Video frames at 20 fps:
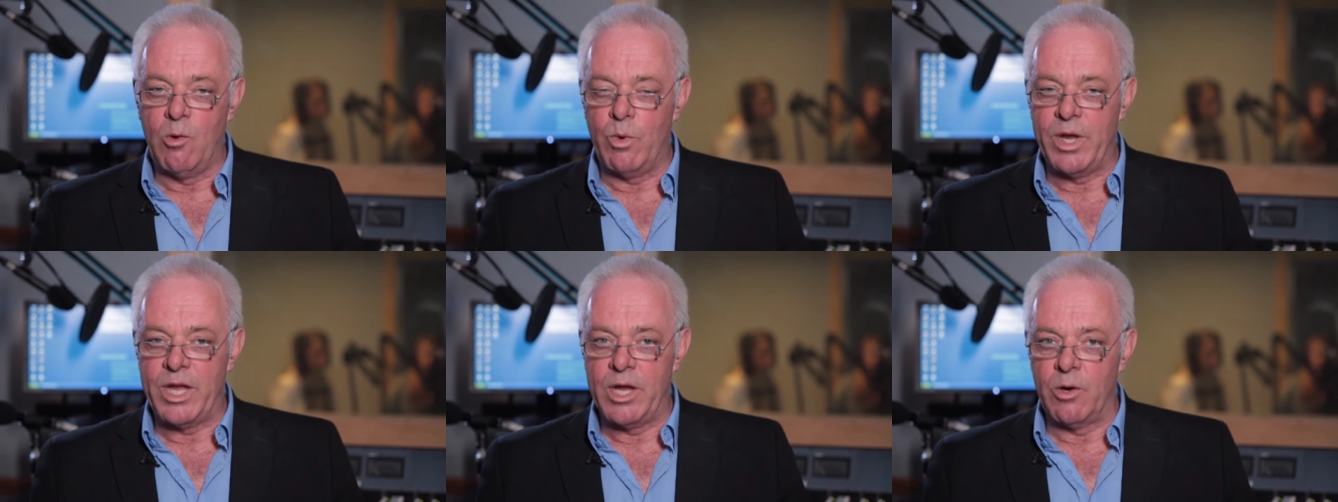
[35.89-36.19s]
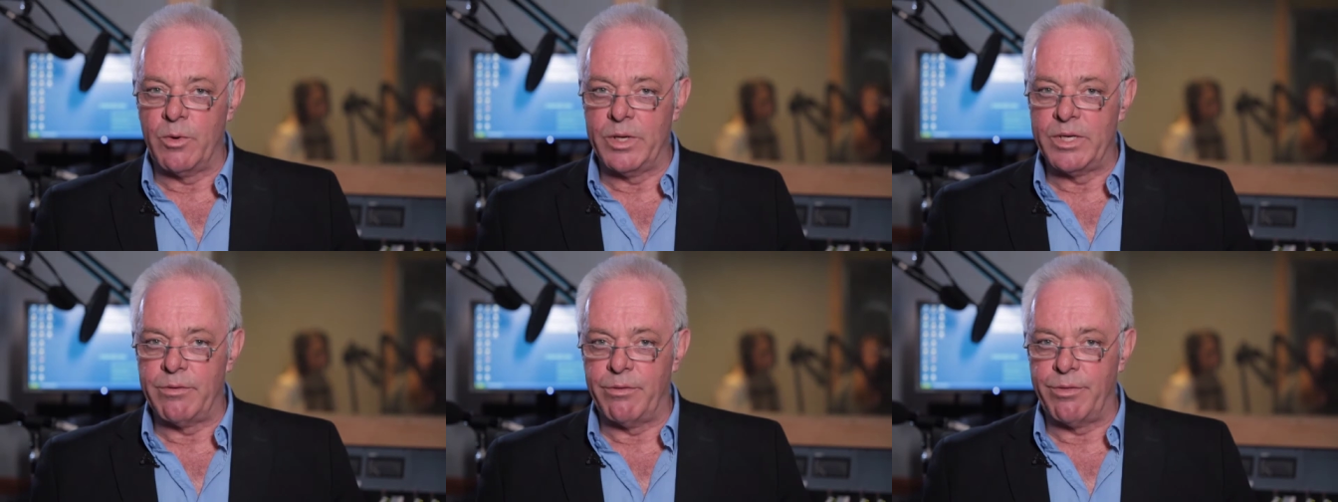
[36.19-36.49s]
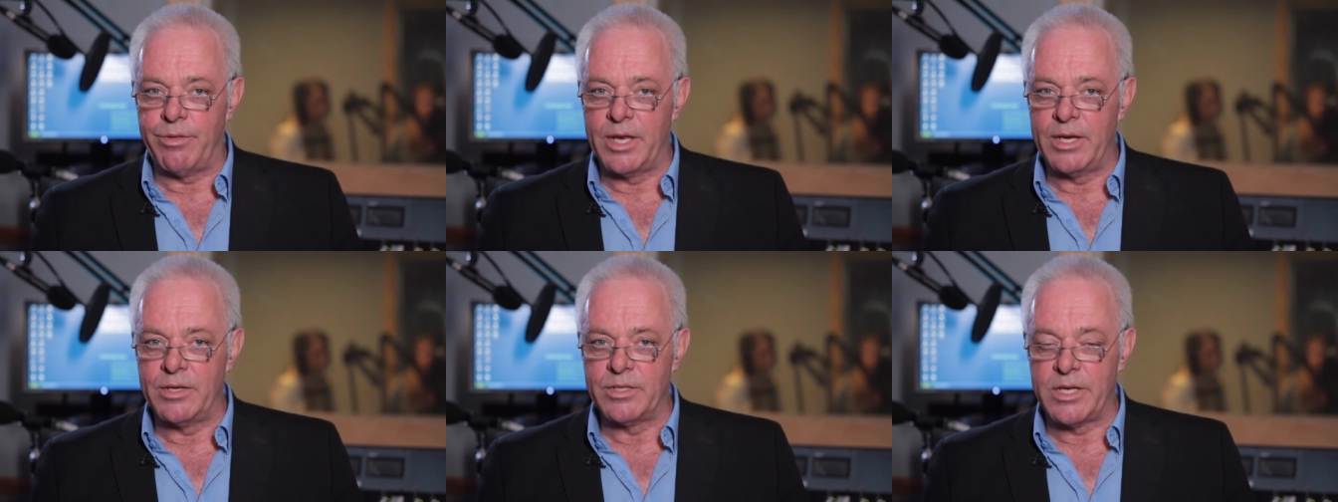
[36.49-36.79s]
We go into
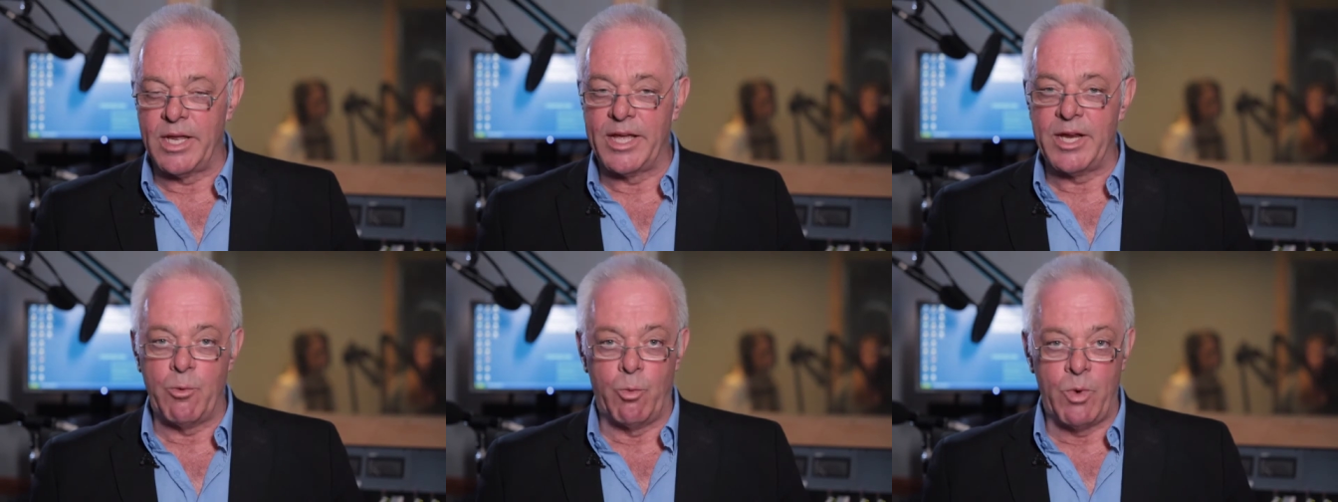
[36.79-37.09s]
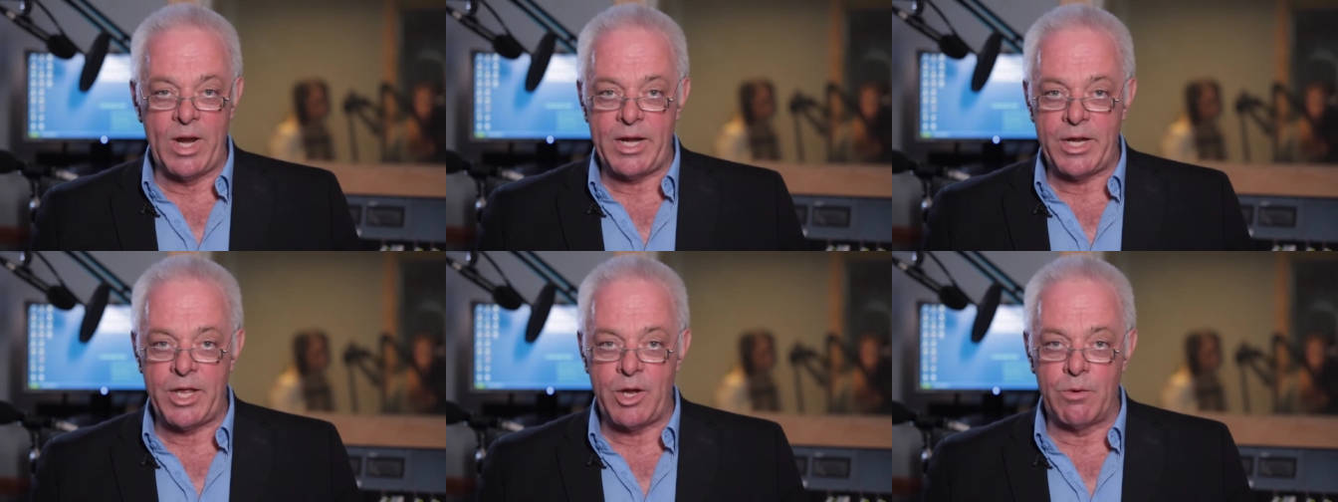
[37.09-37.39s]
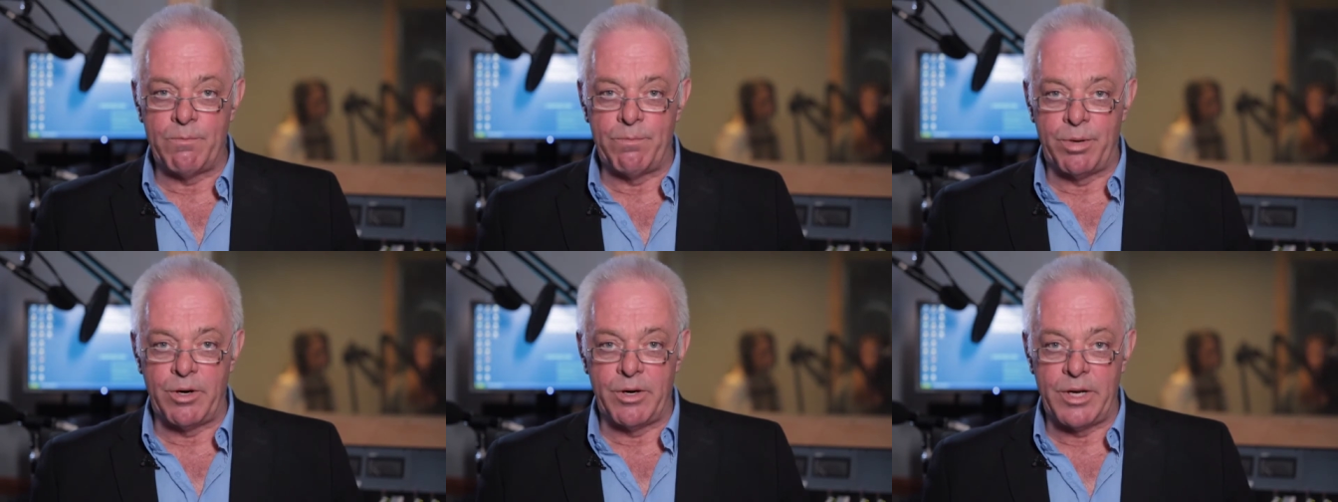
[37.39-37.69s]
things like
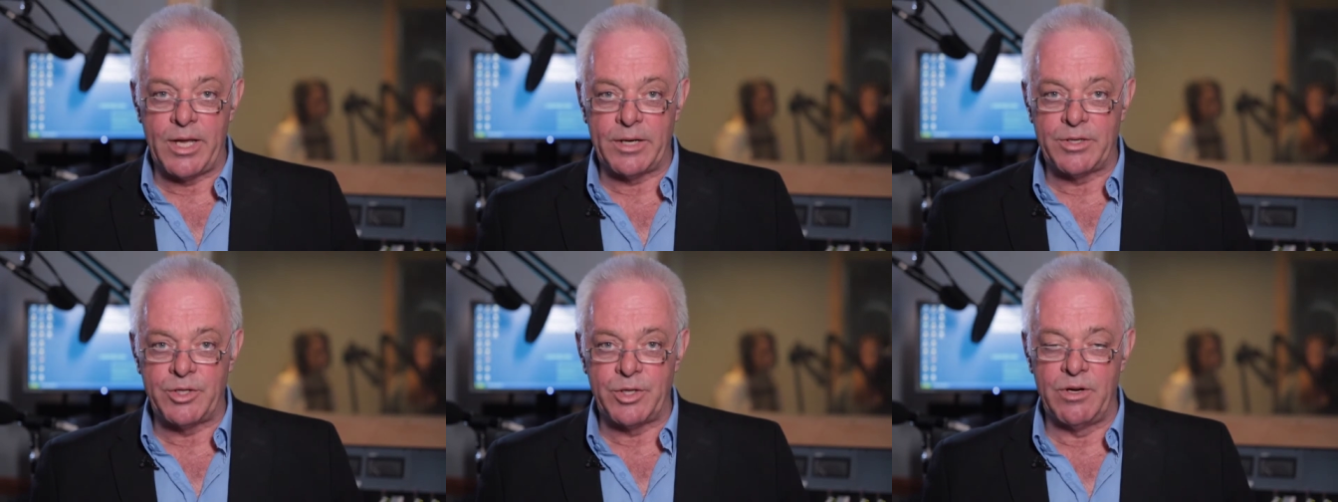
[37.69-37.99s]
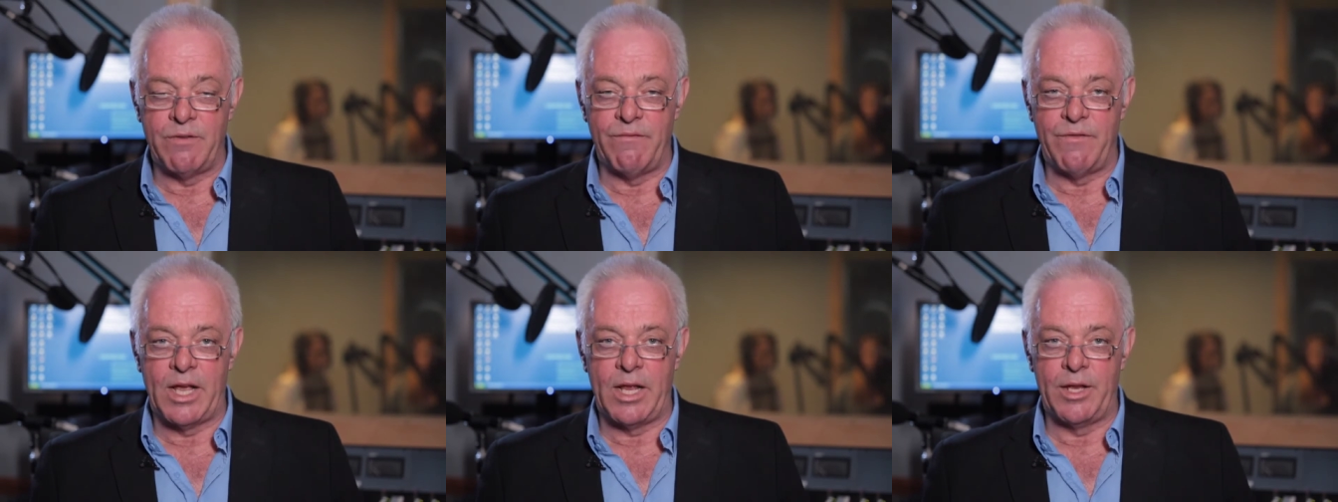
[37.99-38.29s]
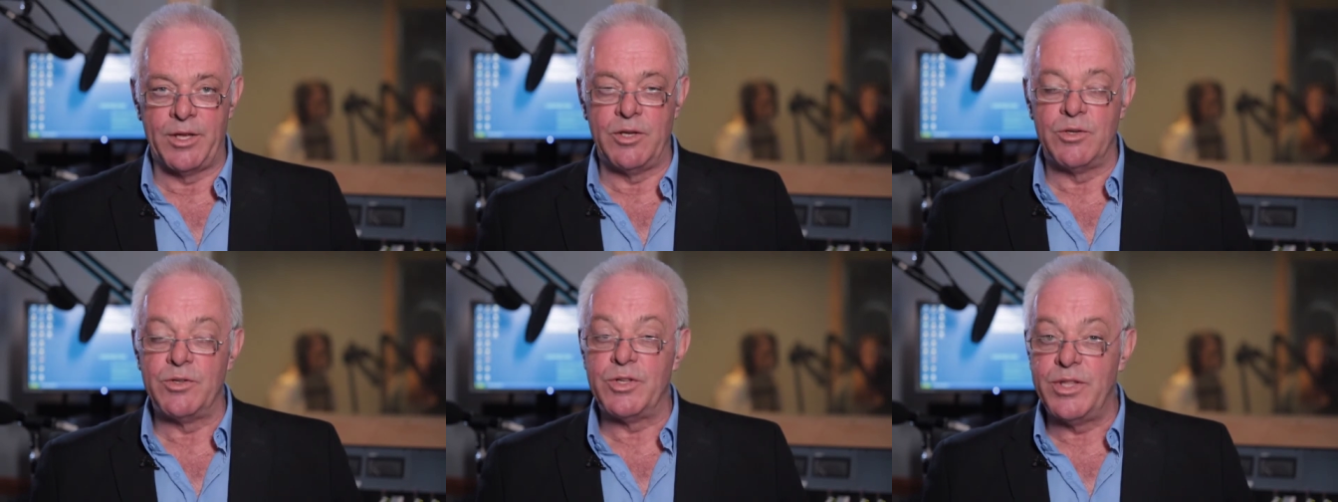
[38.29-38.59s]
radio production
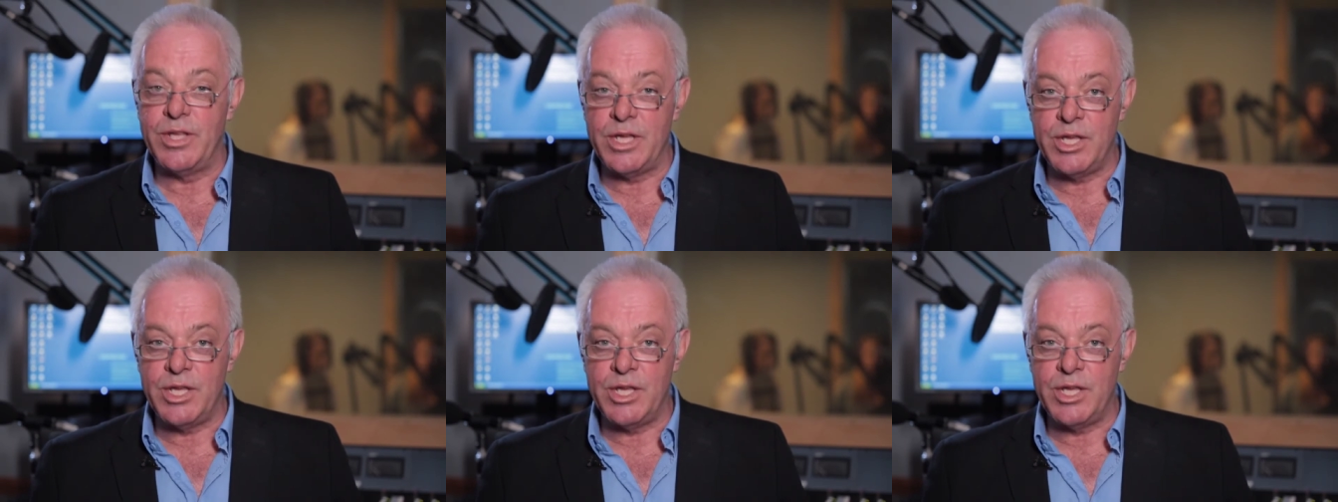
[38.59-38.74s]
values,